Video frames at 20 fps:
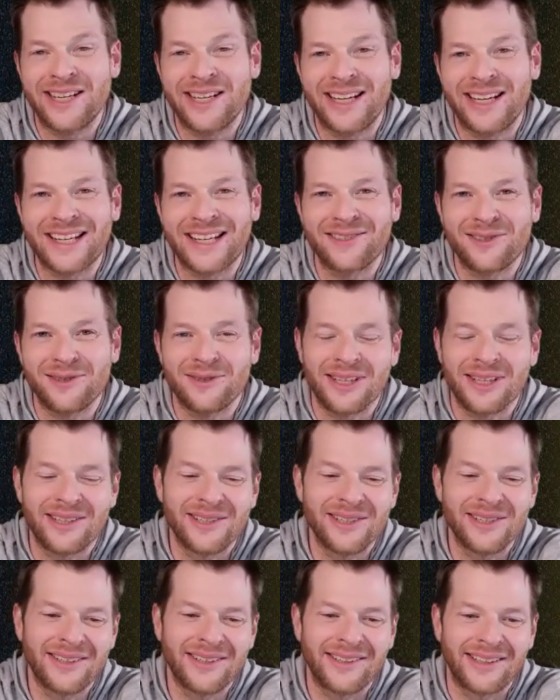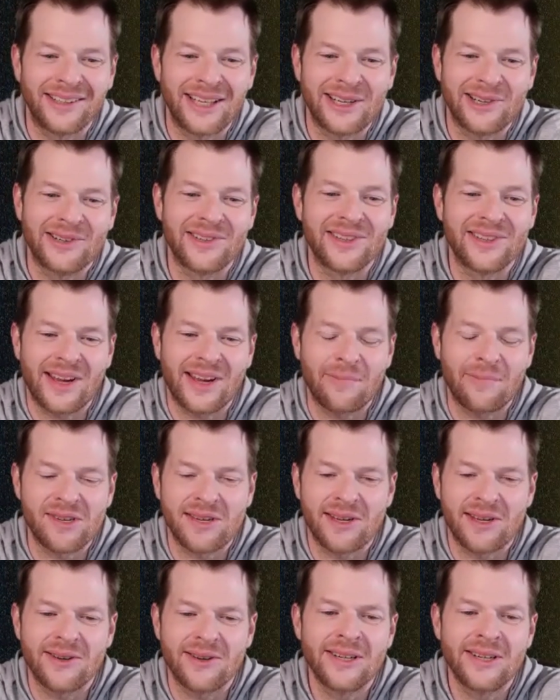dig into here later in this
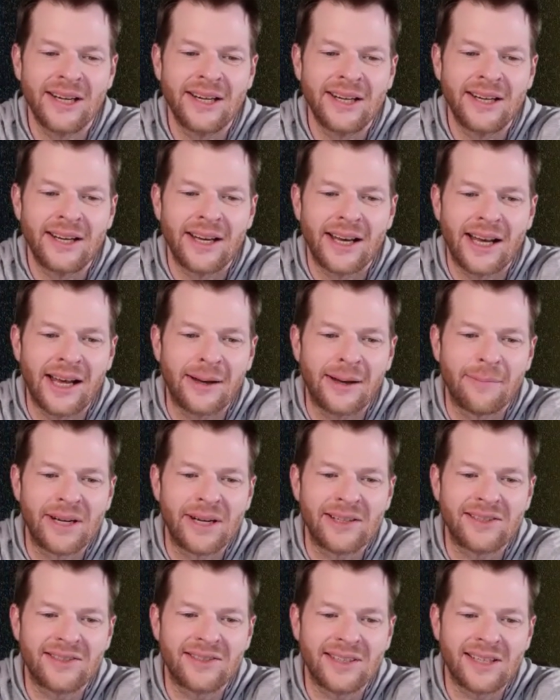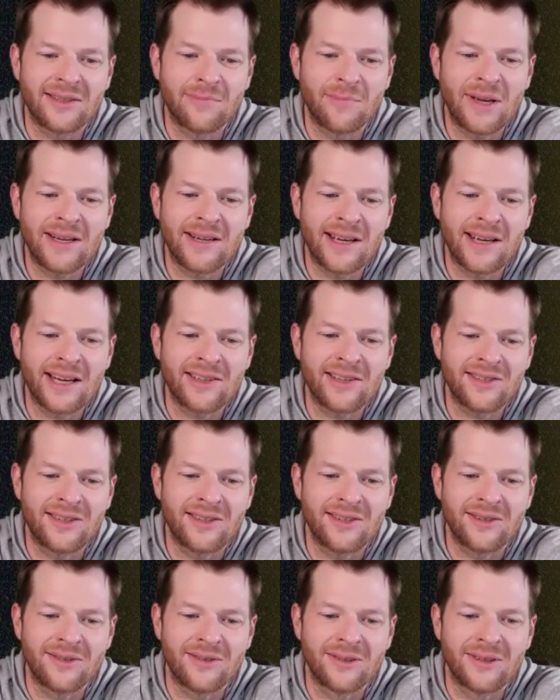episode. But it's been
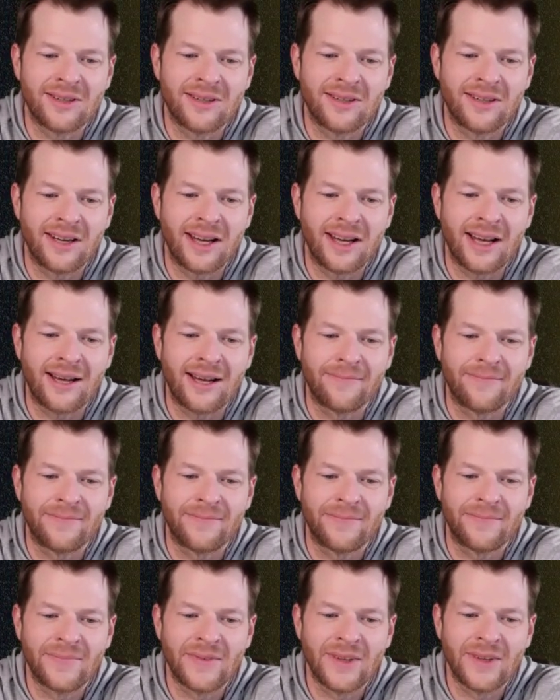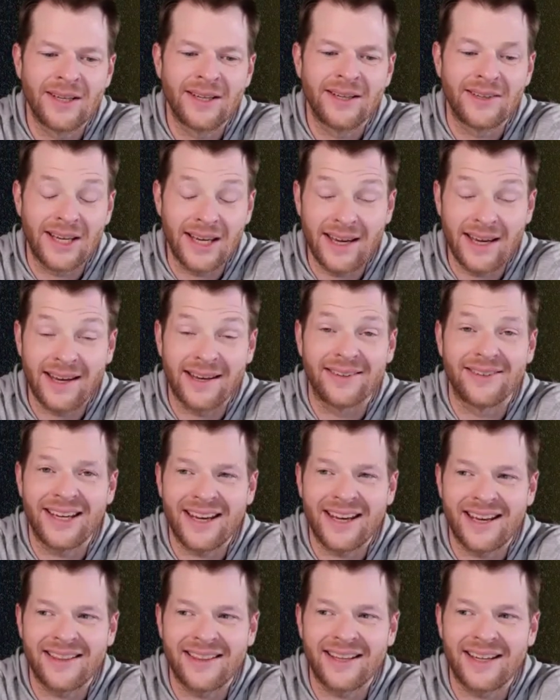nice to, I
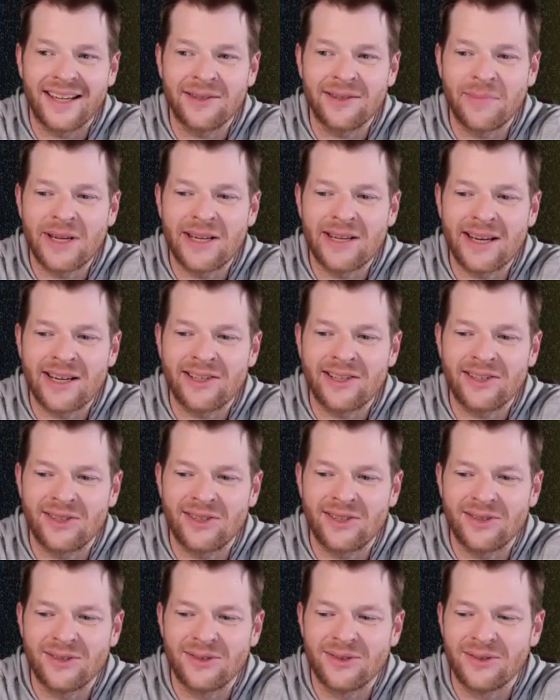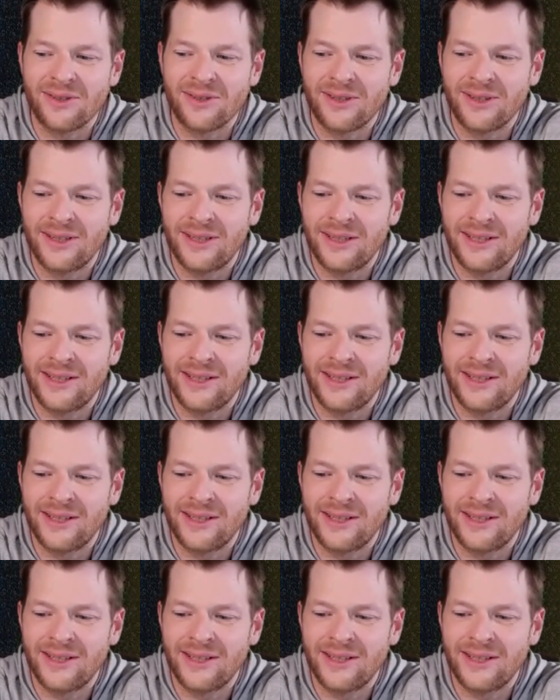think it's been nice to